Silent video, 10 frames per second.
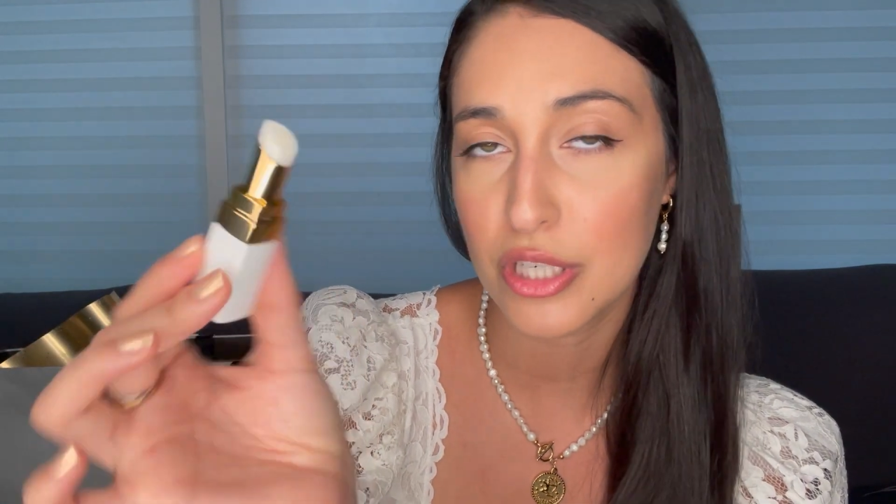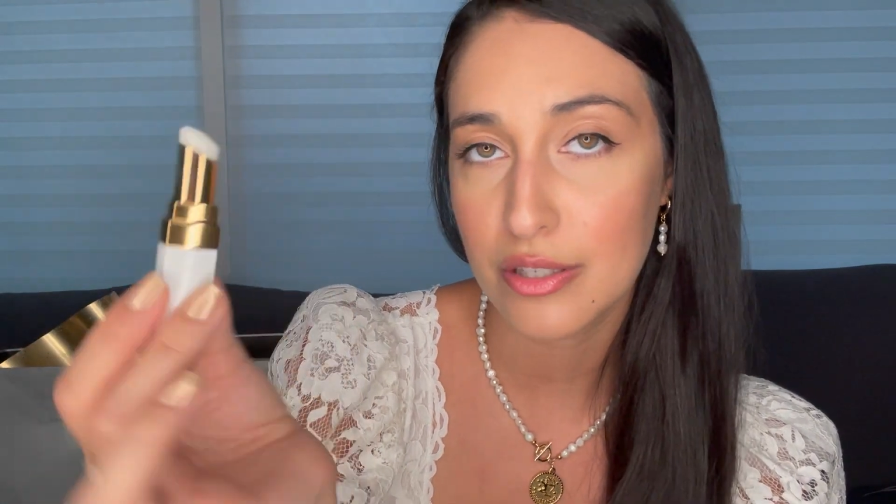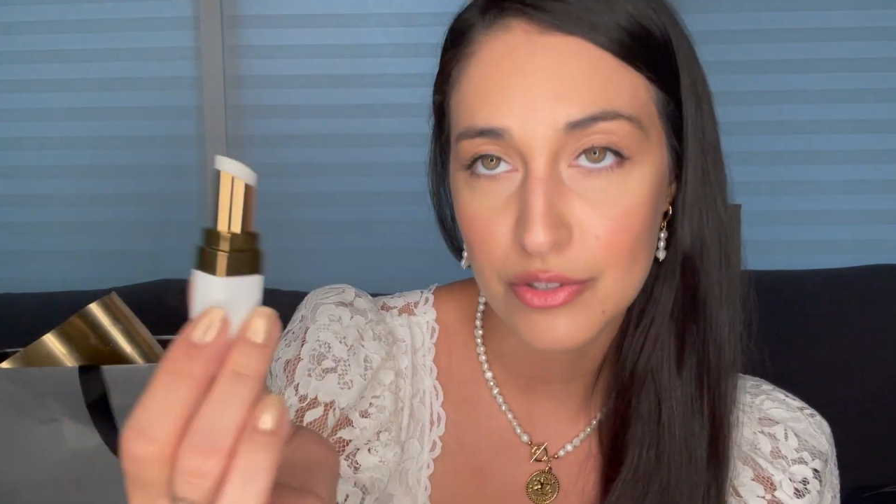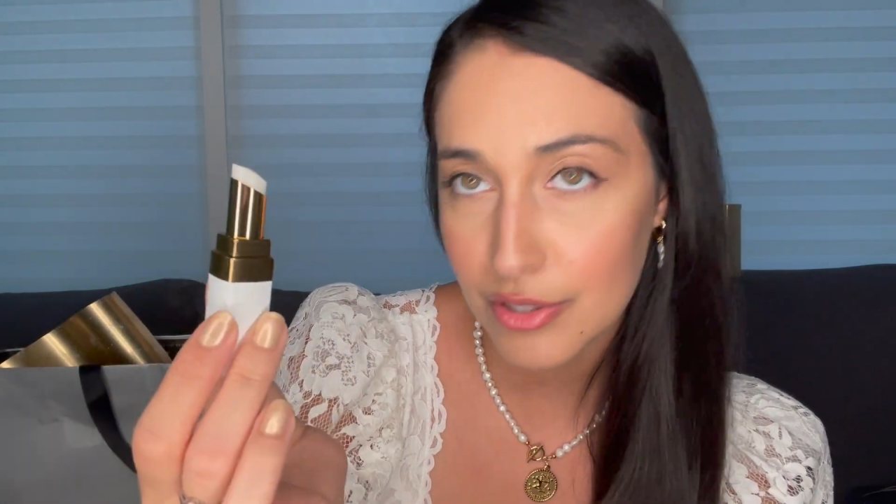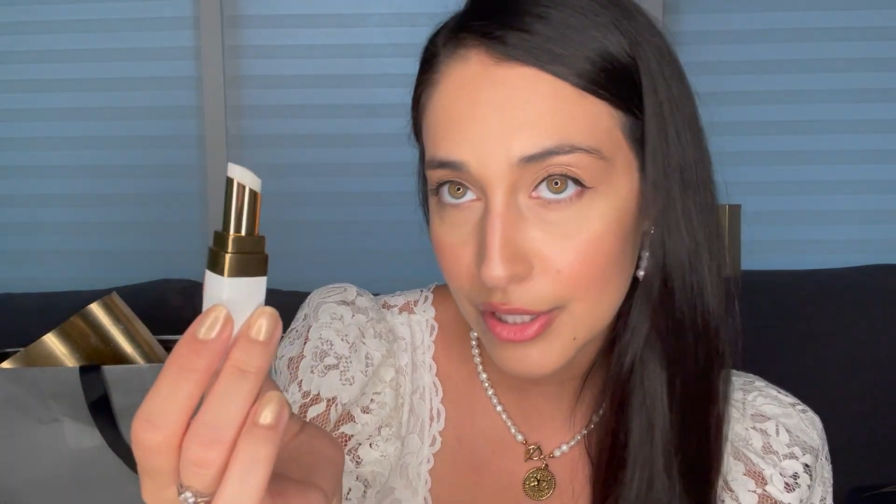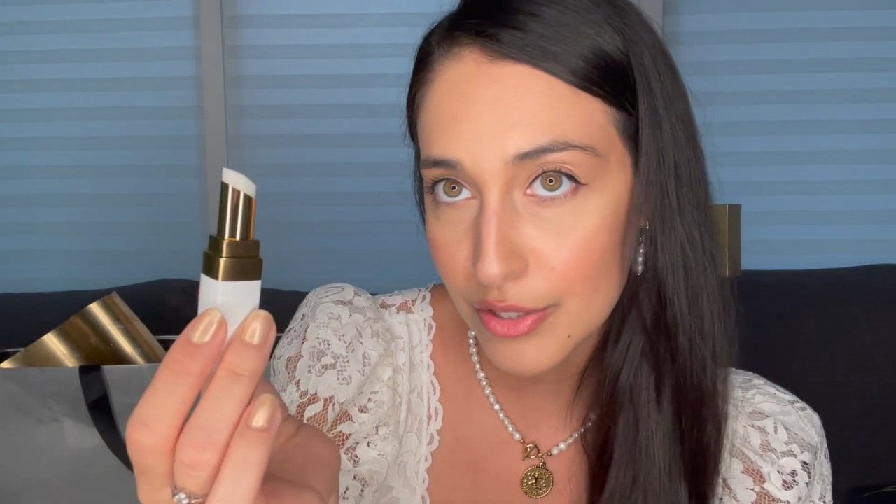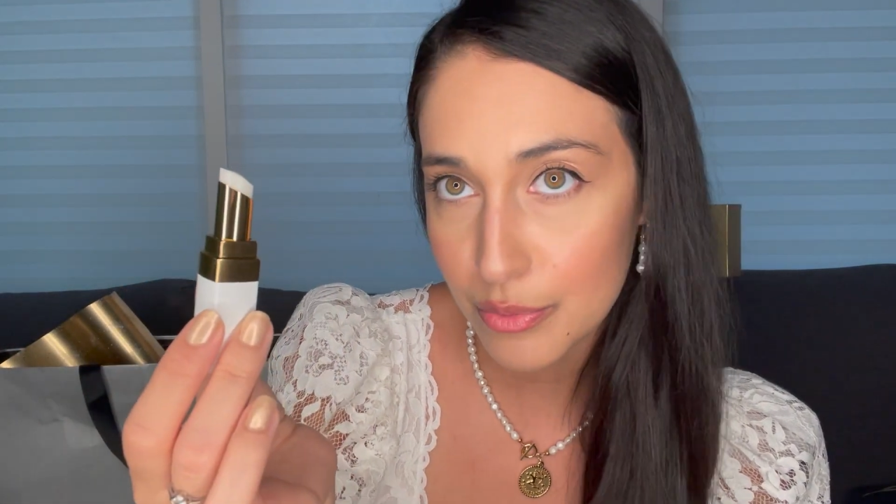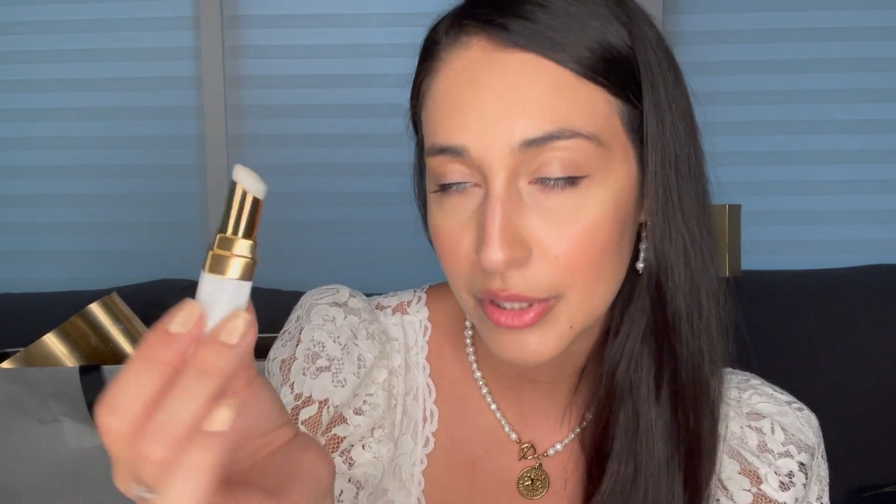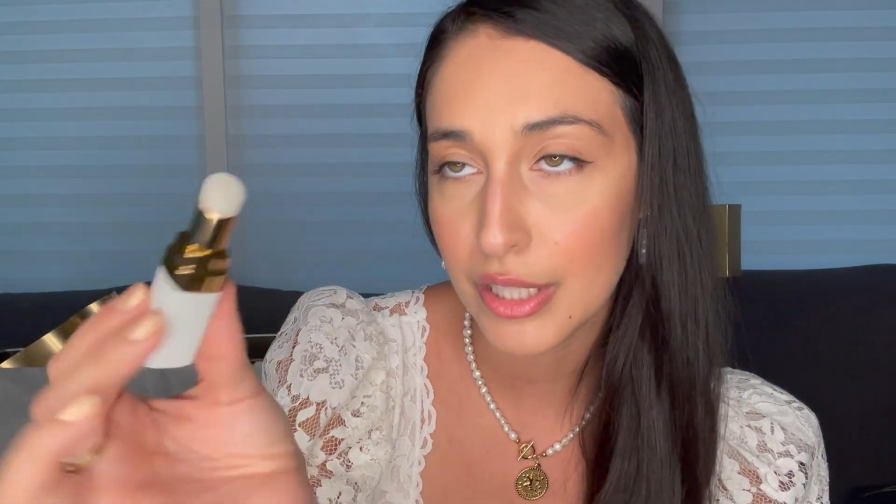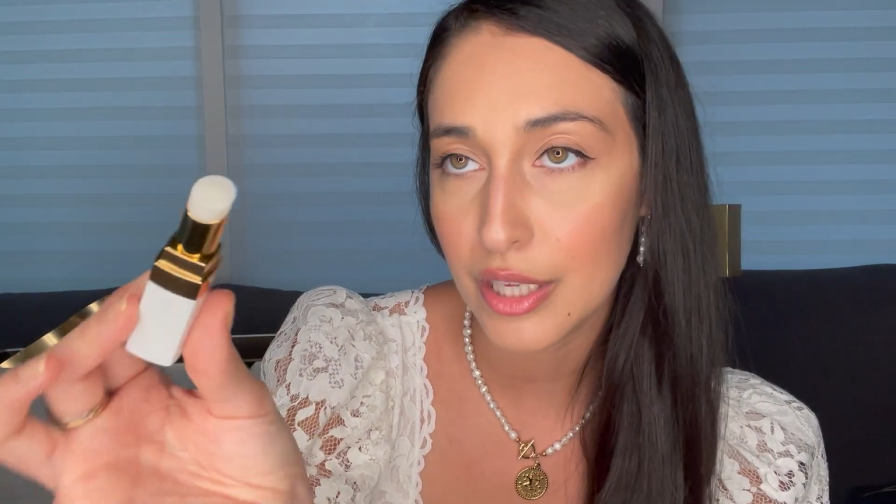because there is
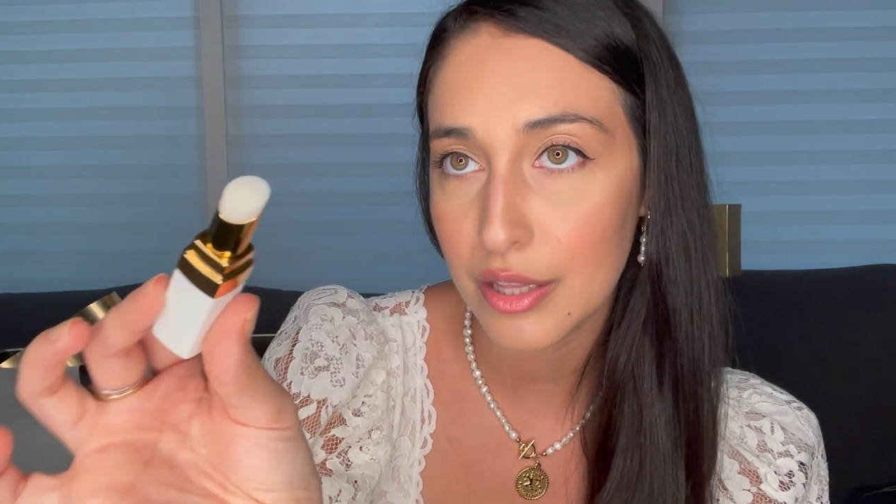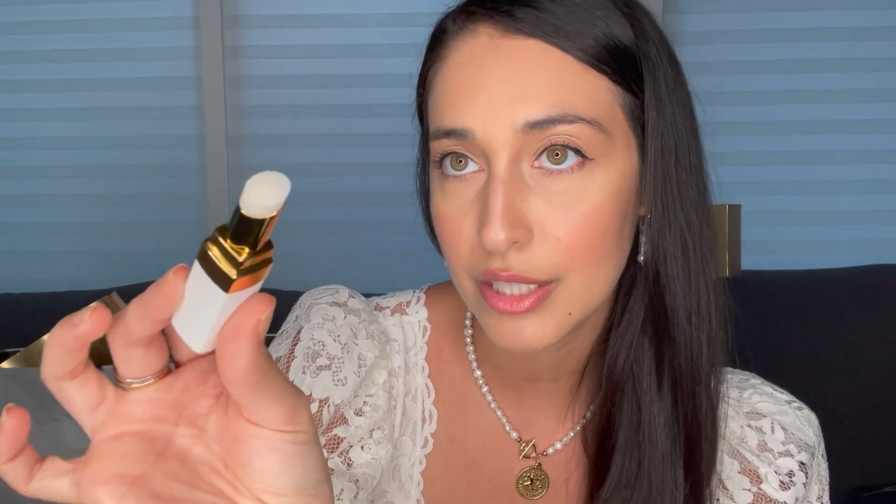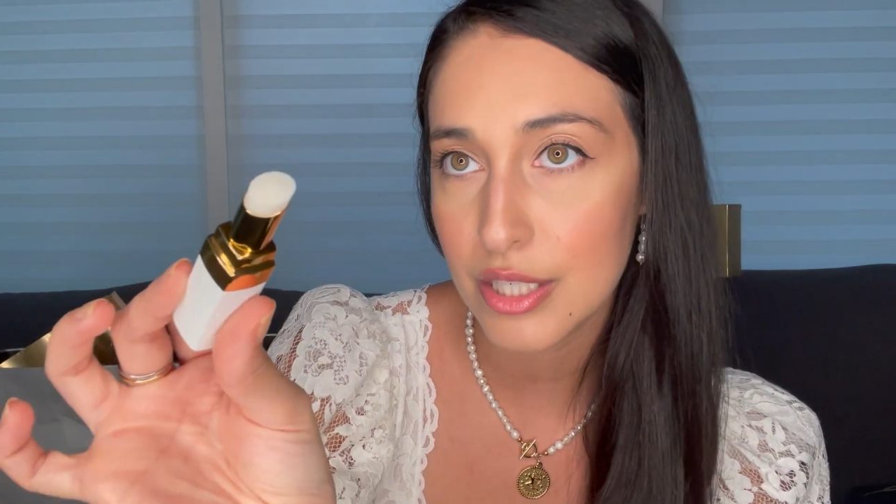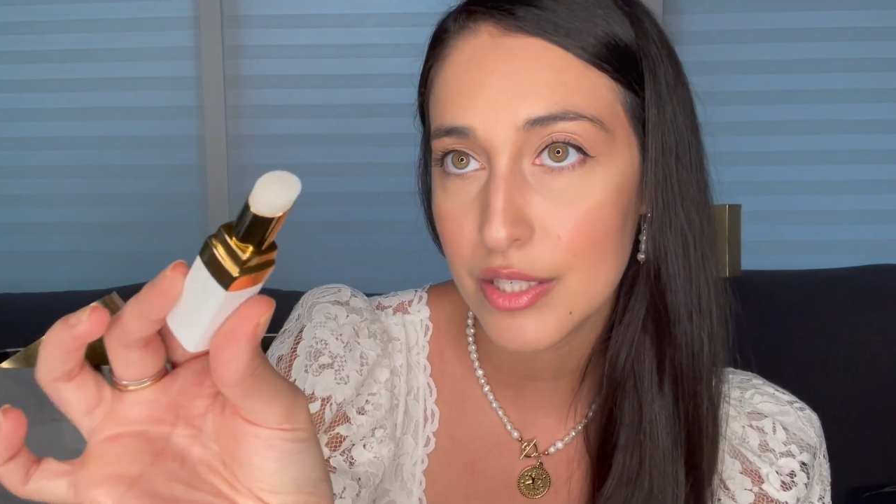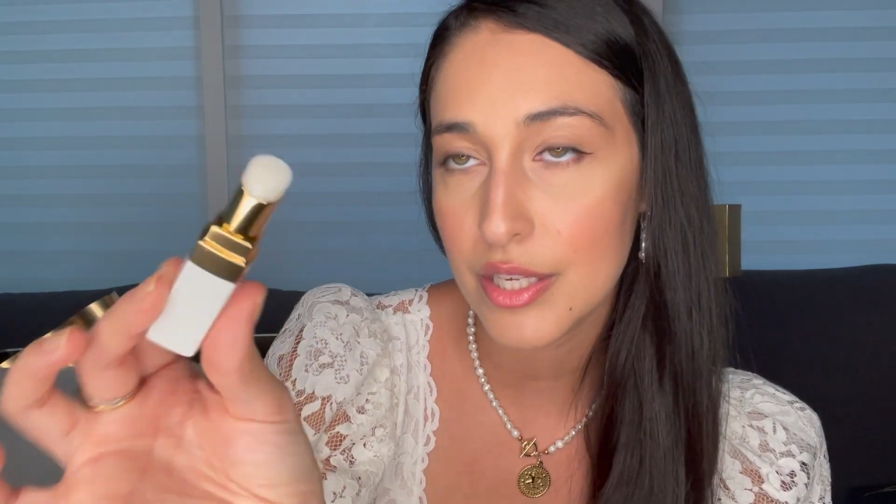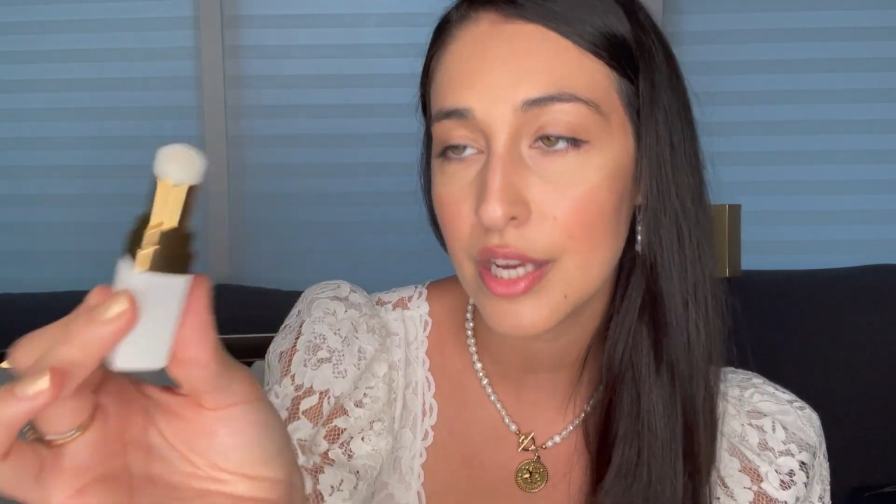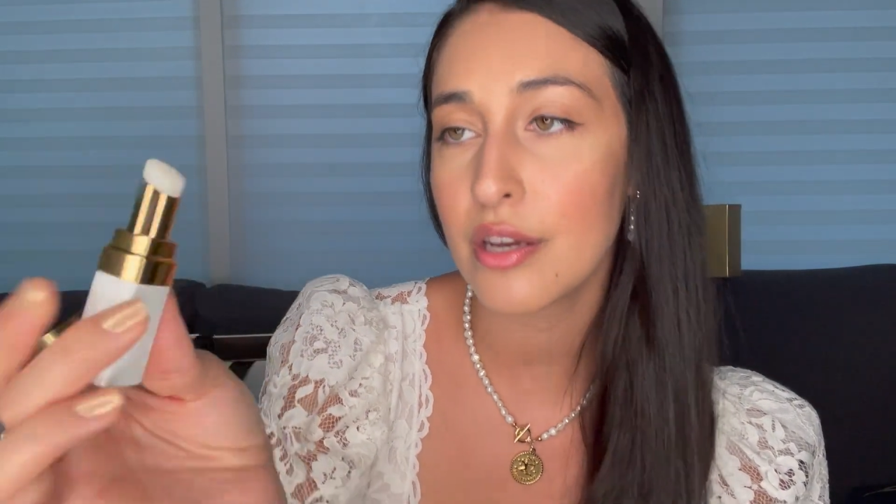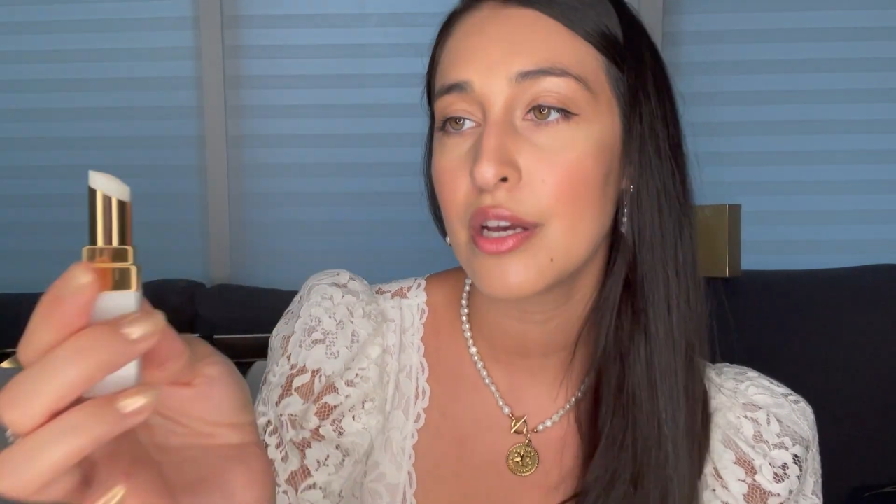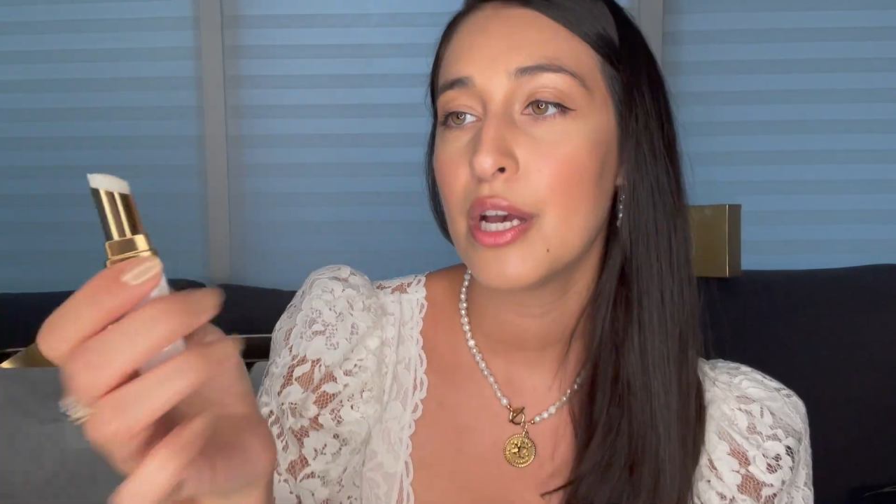really nothing to see.